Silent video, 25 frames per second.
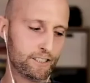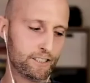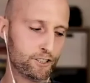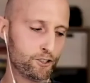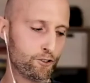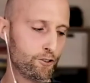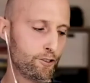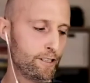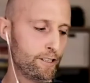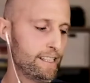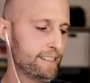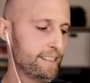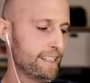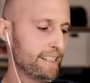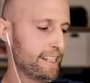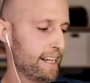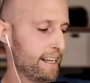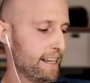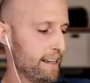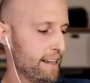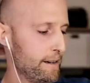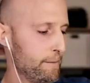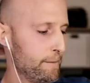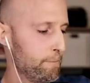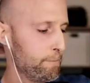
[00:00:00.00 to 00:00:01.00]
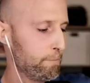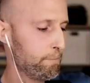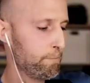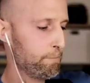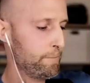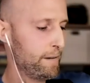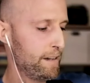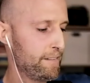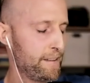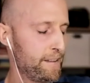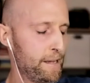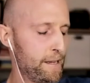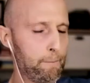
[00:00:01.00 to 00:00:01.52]
crazy, and I,
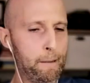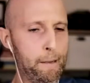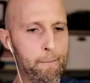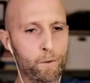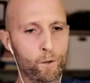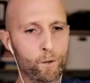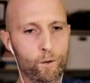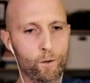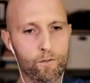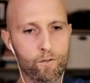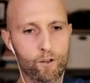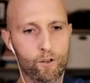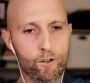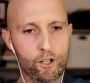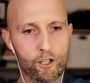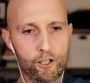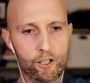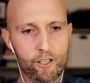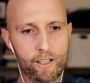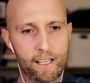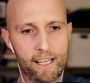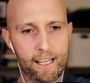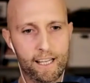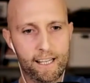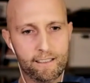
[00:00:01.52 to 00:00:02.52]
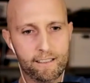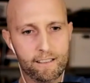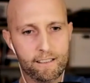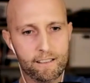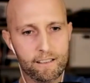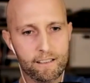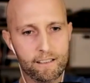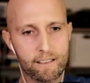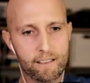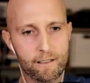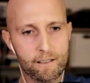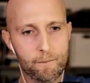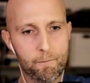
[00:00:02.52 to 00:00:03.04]
I think people overlook that
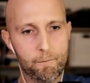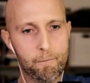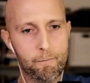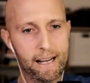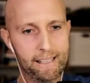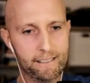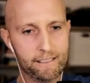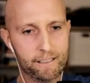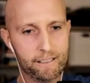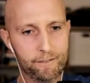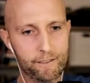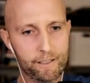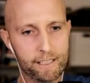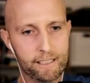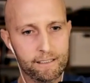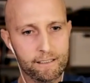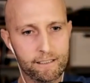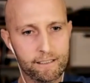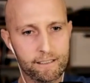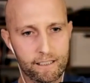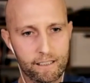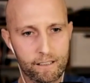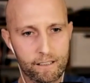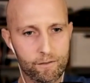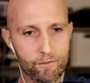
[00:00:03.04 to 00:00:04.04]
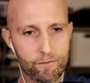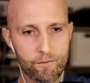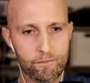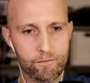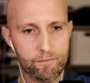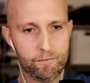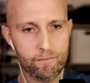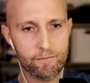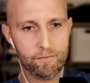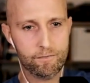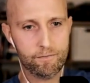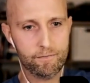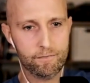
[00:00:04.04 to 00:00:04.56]
massively. That uh,
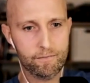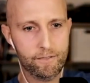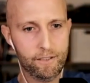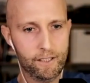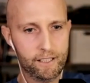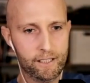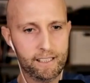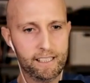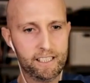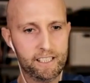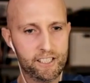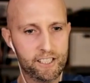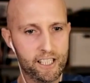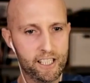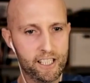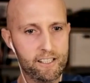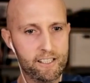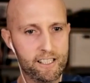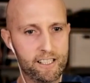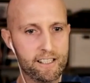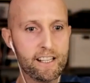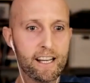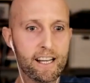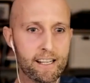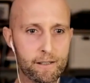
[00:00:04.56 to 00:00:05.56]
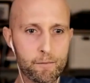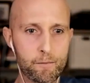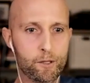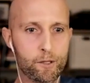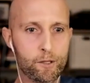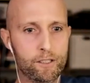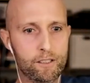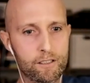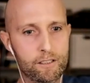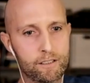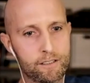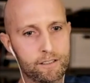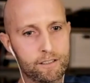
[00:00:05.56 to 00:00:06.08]
fucking he's charging that a
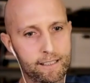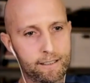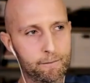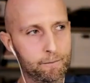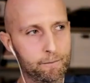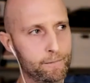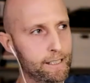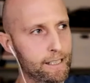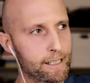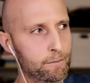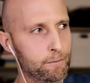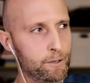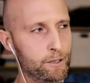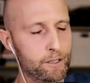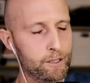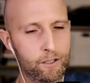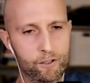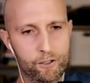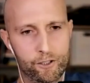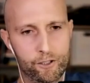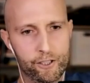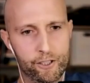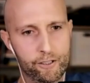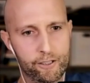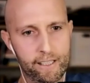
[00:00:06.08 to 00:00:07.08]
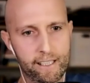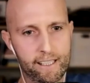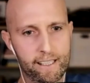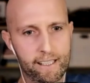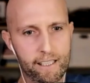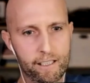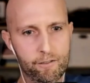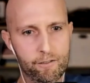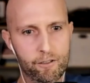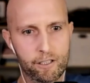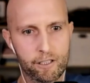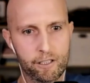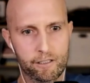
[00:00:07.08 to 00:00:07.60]
month. It's like yeah, but look, you're getting
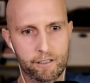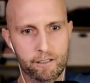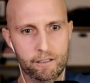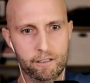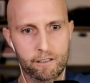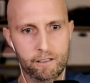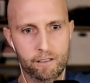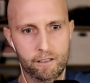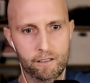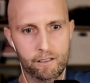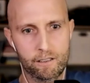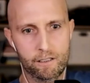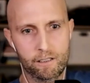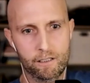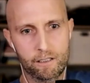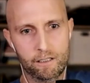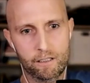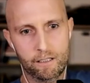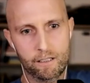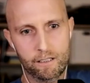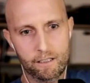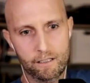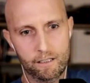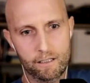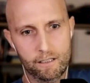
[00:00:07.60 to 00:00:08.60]
around. Mm.